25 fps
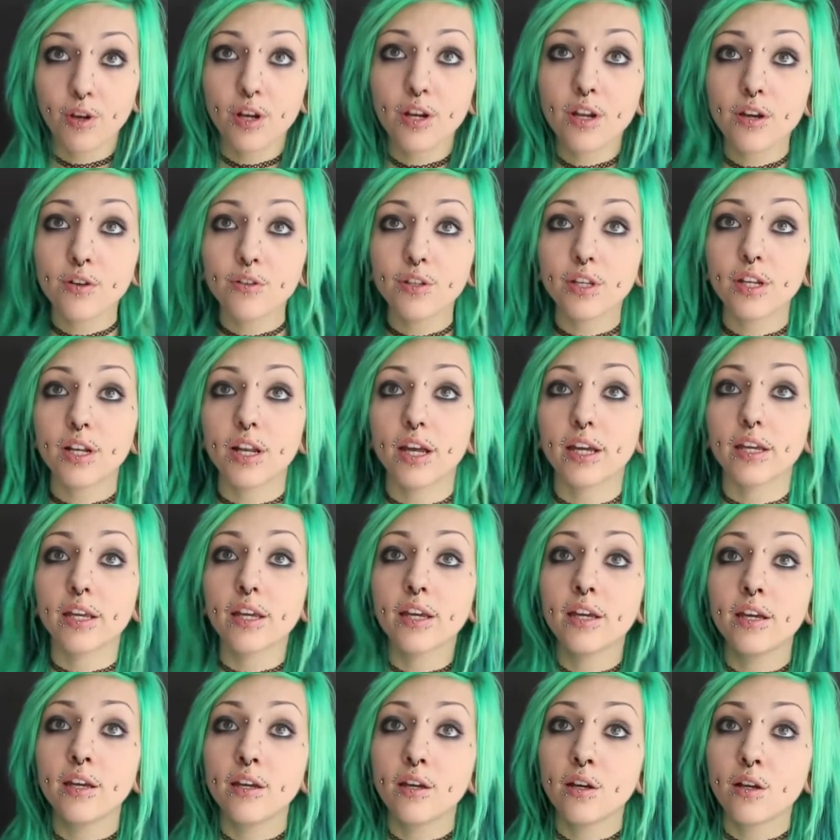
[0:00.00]
Right now they're
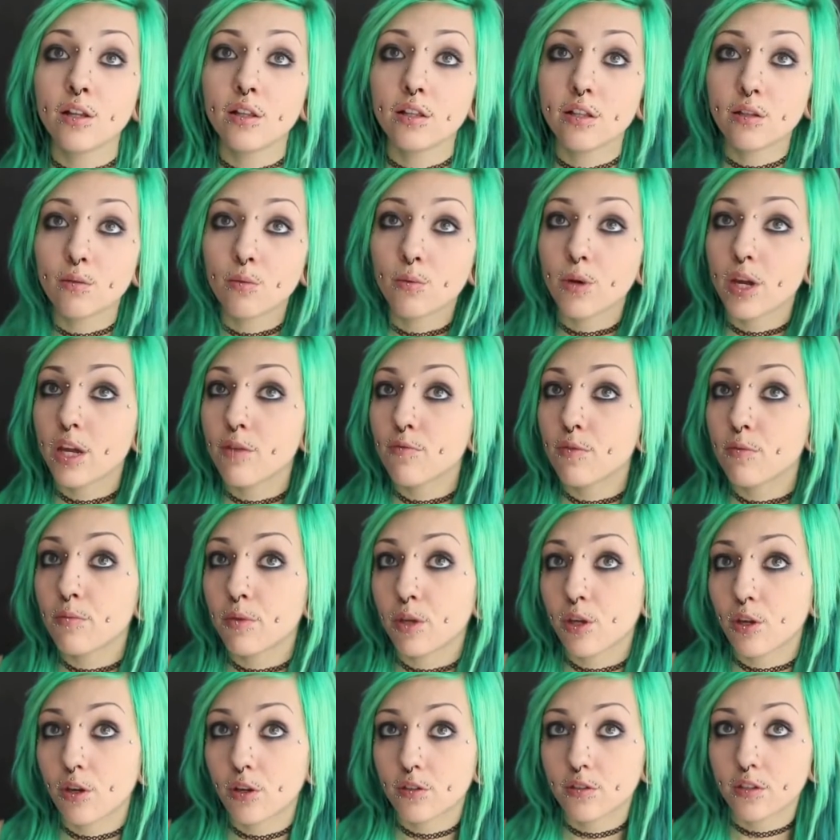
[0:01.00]
like a little wavy
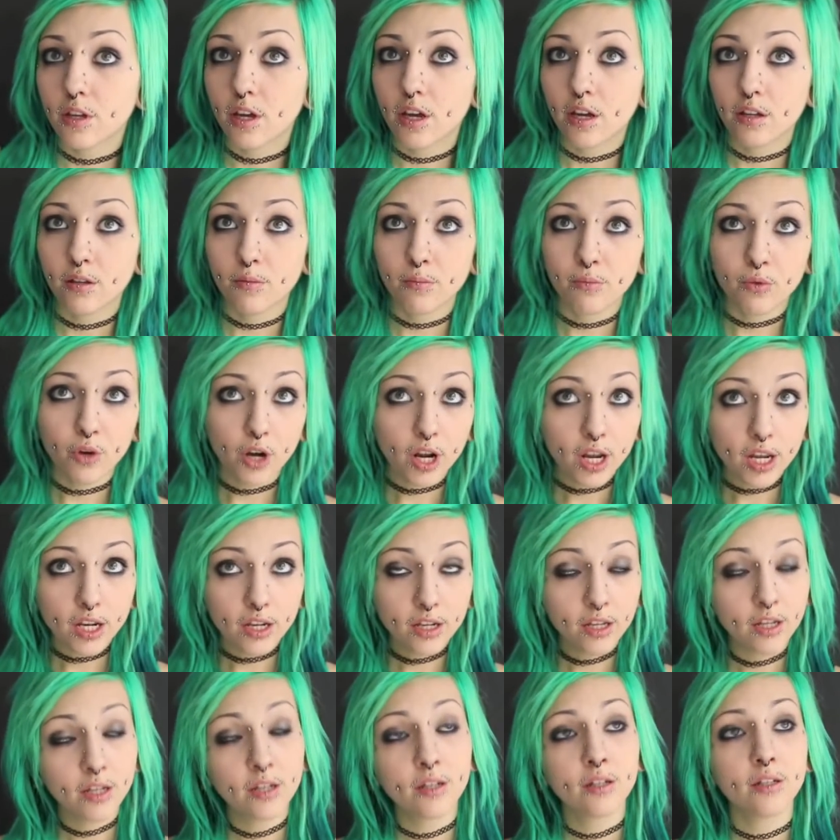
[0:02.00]
because I had a
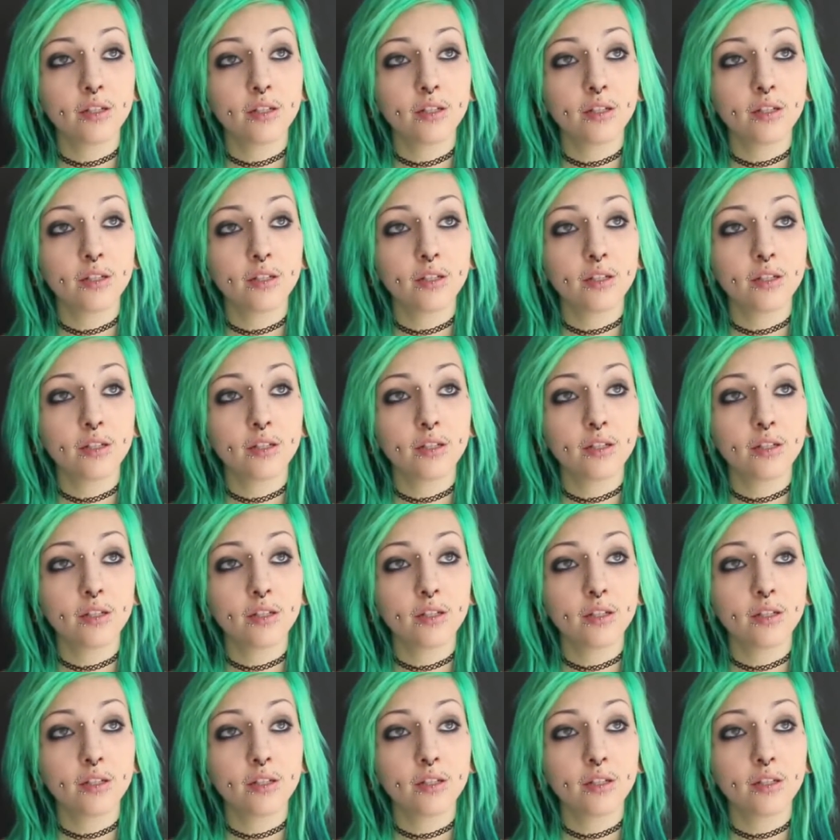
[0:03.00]
braid